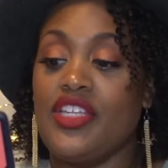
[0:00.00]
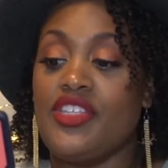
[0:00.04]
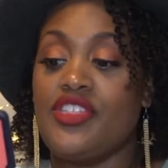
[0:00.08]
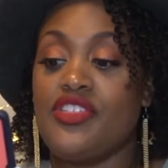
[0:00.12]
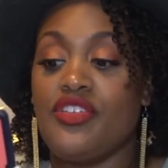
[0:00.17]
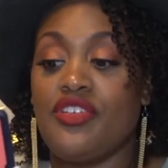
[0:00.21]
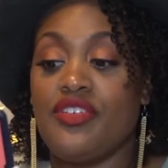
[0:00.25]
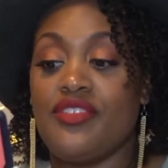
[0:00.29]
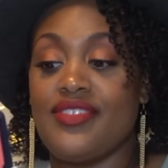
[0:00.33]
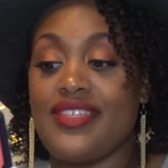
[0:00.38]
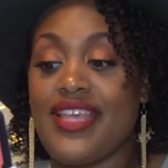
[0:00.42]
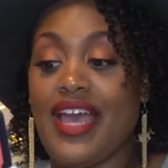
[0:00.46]

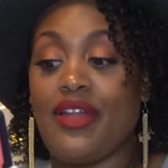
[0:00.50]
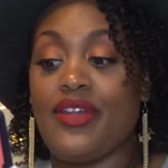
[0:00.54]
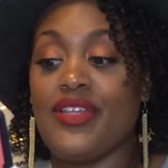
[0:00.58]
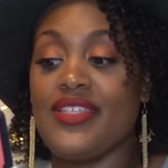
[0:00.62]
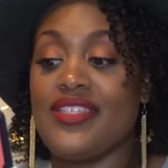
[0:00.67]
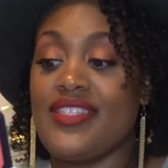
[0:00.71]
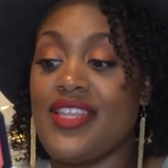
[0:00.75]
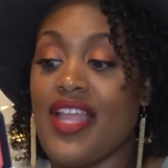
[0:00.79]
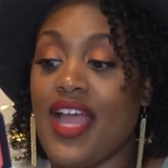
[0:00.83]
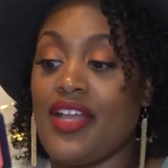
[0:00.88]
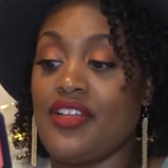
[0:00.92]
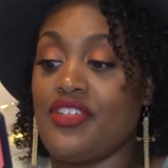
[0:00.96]
Turns out
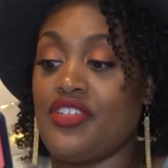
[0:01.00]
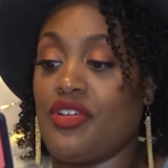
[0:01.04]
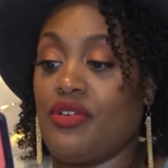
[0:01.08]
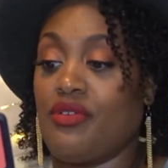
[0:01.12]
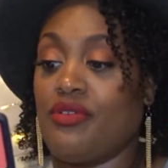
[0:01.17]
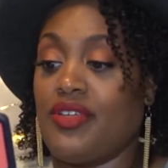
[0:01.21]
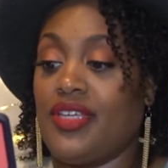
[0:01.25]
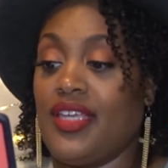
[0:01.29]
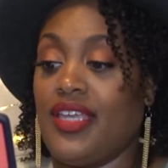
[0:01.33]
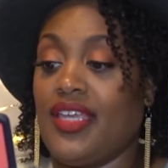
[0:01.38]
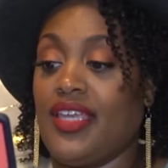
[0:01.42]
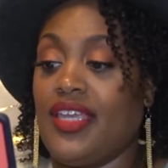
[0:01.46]
he's not
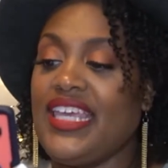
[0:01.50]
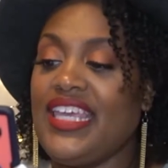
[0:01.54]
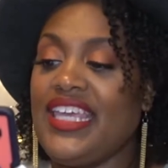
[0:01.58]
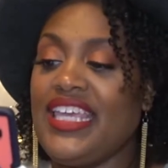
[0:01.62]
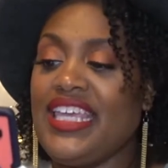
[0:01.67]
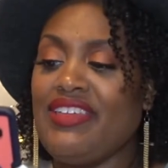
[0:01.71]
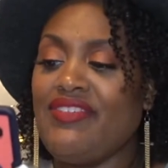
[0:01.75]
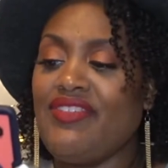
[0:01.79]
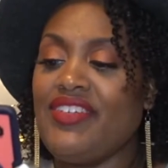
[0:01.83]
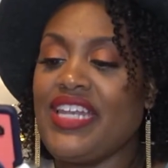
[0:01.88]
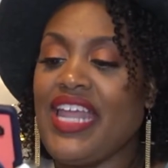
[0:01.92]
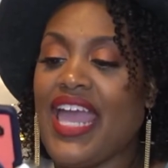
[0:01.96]
joking. He
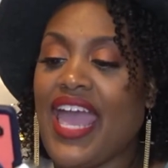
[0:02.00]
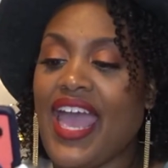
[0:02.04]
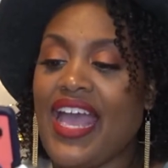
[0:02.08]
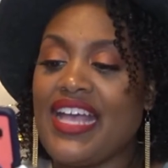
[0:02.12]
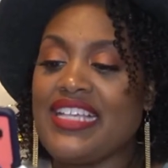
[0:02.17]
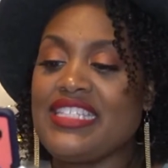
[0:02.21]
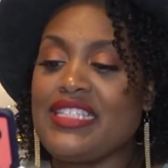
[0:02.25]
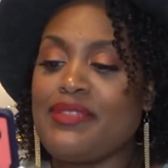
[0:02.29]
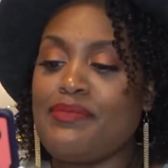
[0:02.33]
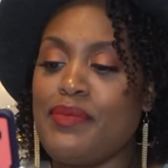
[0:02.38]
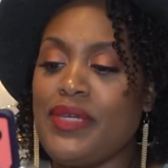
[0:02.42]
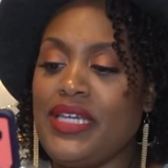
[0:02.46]
even
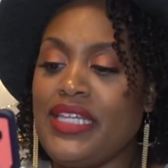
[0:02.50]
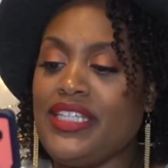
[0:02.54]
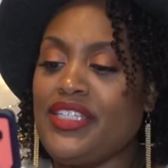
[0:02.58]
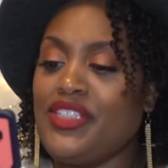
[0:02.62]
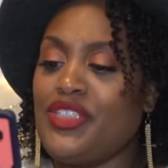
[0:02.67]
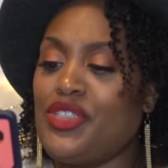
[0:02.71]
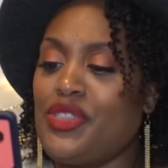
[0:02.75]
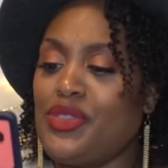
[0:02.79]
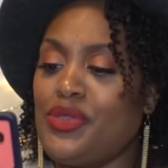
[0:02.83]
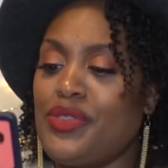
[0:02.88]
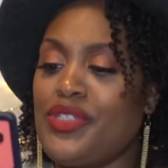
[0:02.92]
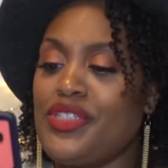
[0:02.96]
asked me
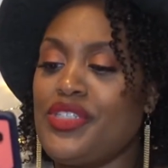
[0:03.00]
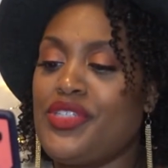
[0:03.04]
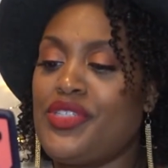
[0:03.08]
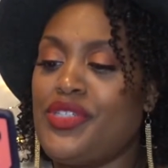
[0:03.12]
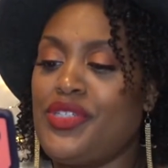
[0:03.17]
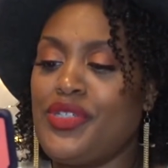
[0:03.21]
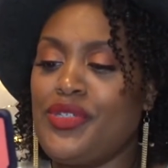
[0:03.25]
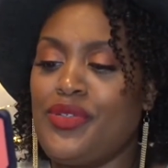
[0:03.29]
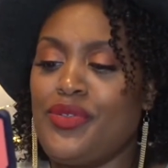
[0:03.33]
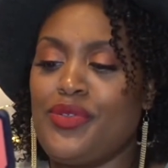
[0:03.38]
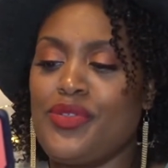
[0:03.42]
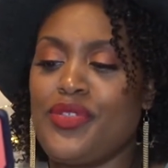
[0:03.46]
to do it
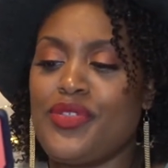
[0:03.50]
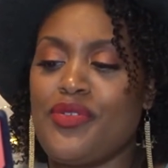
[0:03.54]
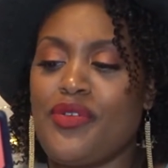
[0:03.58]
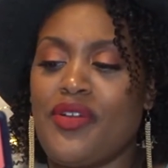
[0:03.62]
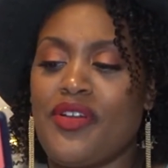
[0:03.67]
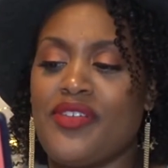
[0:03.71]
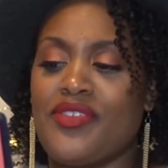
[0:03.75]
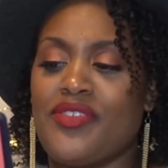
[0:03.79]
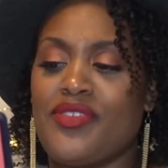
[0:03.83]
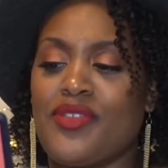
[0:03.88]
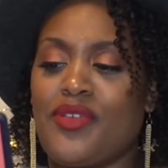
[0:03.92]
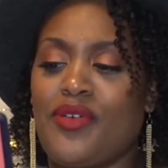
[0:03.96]
too, so
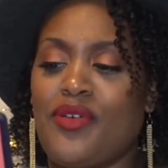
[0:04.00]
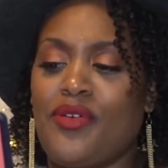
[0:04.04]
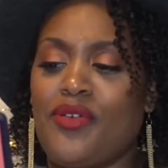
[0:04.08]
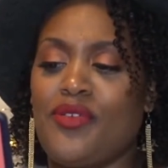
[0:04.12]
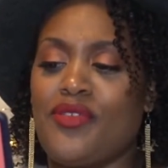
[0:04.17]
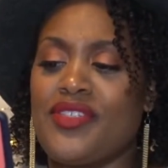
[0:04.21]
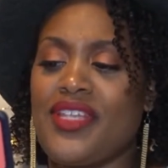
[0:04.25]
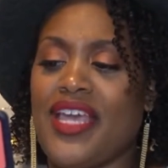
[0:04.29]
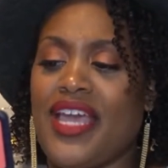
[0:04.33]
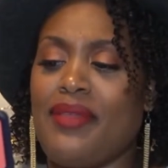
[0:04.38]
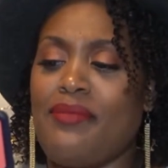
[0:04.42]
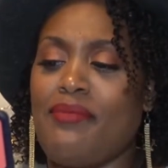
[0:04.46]
our
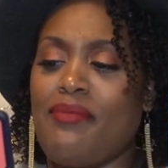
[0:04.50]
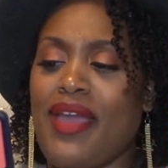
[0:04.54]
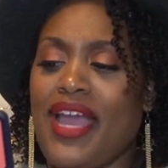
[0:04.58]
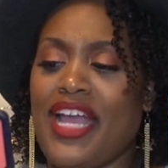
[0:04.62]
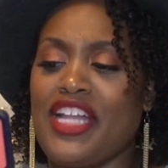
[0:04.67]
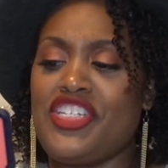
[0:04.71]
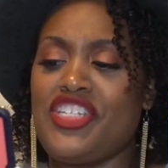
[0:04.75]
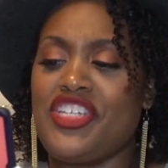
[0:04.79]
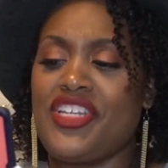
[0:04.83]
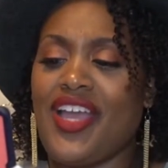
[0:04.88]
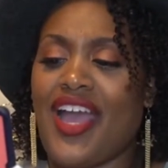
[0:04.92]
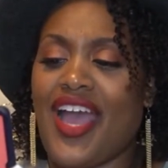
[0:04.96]
skulls and
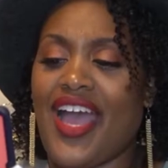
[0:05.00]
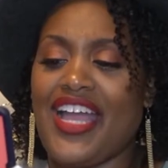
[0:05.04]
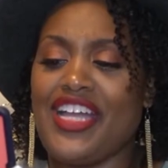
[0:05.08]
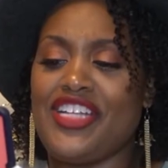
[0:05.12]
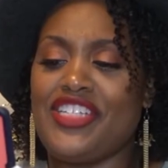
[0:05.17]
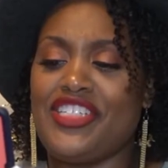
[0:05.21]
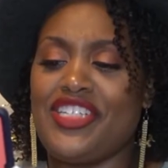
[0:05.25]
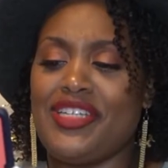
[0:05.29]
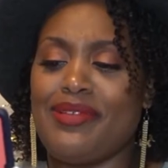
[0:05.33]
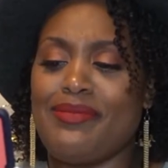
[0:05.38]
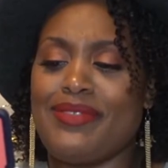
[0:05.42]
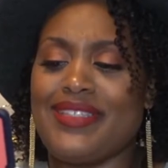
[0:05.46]
matching eye
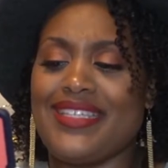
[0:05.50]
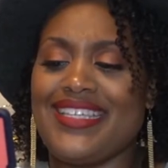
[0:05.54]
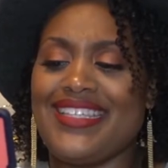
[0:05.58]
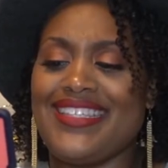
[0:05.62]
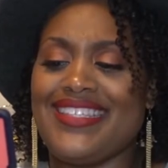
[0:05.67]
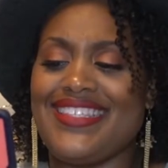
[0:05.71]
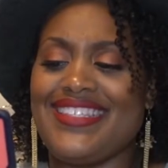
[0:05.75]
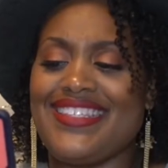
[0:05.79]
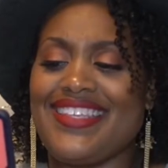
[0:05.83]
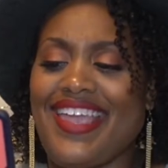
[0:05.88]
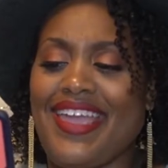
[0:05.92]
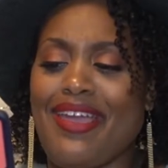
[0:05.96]
gems can
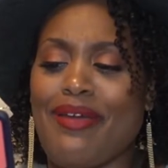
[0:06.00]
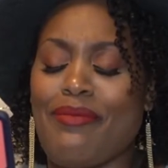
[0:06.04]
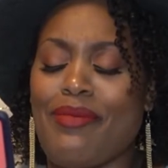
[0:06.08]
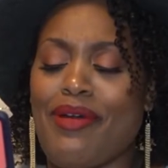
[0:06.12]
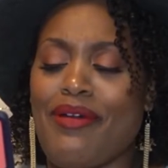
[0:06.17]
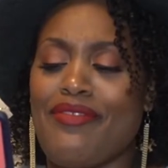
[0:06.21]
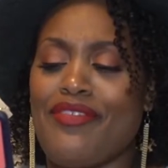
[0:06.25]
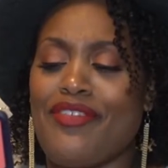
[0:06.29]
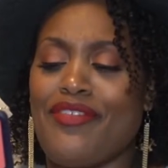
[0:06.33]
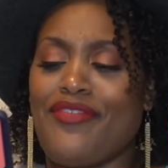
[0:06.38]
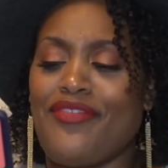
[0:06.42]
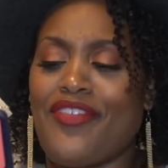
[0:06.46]
stay
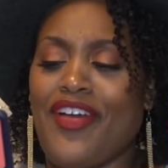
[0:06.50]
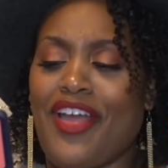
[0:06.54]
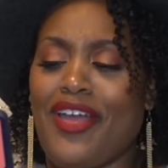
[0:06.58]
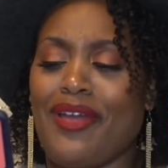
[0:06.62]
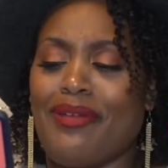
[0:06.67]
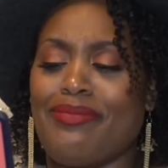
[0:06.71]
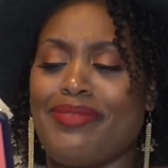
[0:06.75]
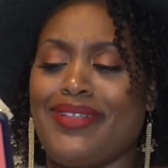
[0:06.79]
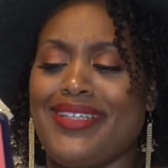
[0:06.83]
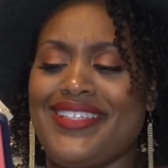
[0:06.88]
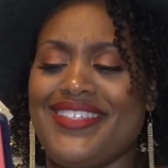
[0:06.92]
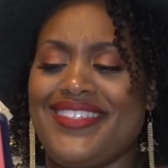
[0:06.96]
above the
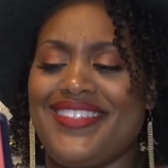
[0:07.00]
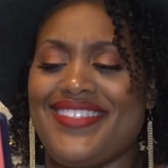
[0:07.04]
fireplace